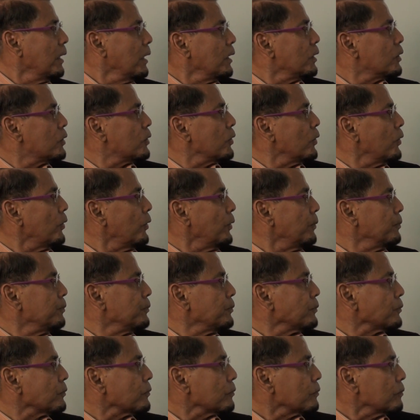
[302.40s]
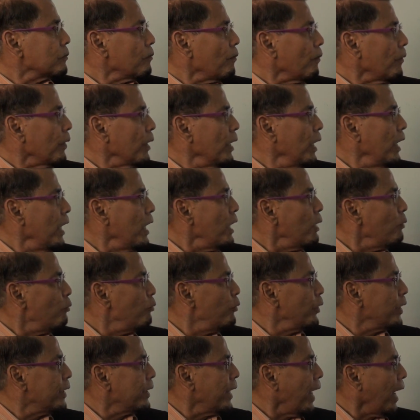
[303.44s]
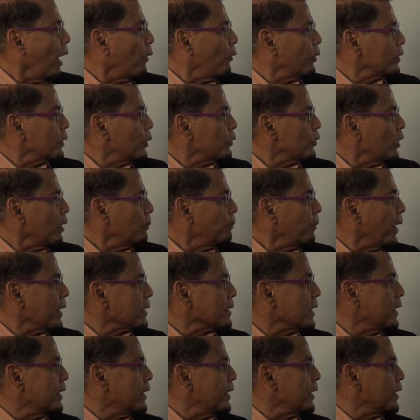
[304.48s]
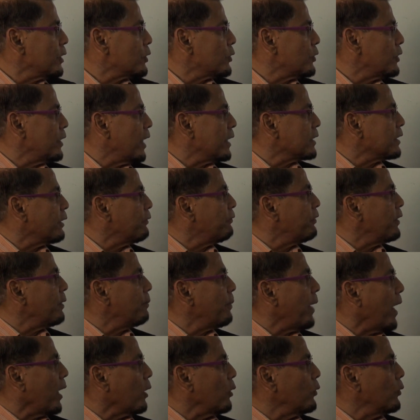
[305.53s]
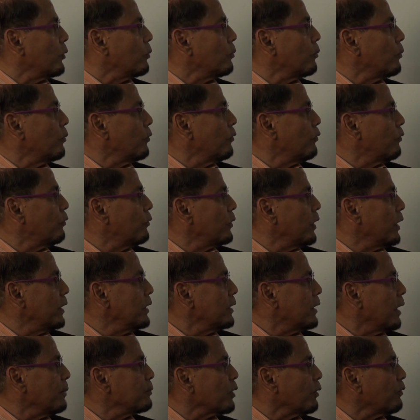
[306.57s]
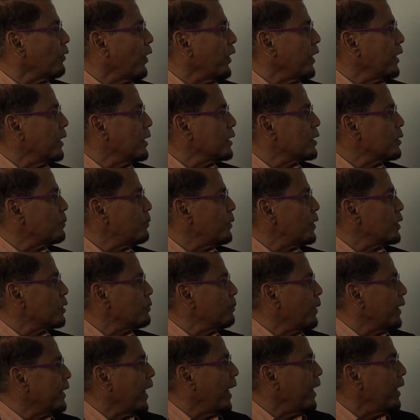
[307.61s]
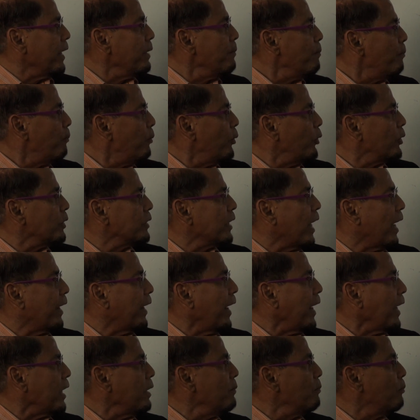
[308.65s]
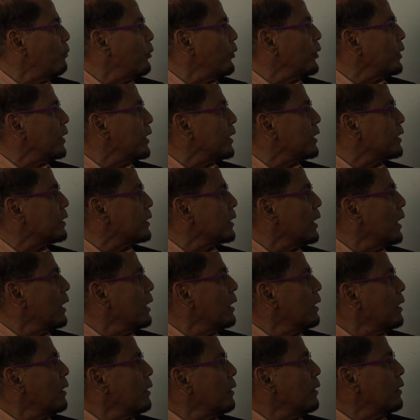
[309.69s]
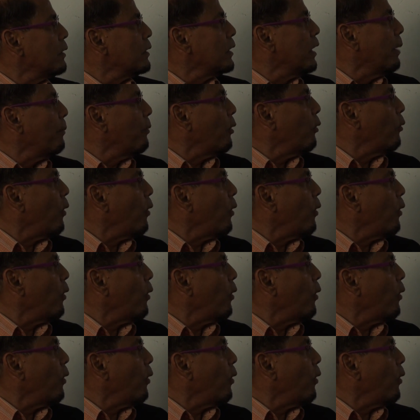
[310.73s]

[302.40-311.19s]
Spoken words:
So if we take our total past learning history, there's a feedback loop in terms of our inner speech. But the input, direct input is, number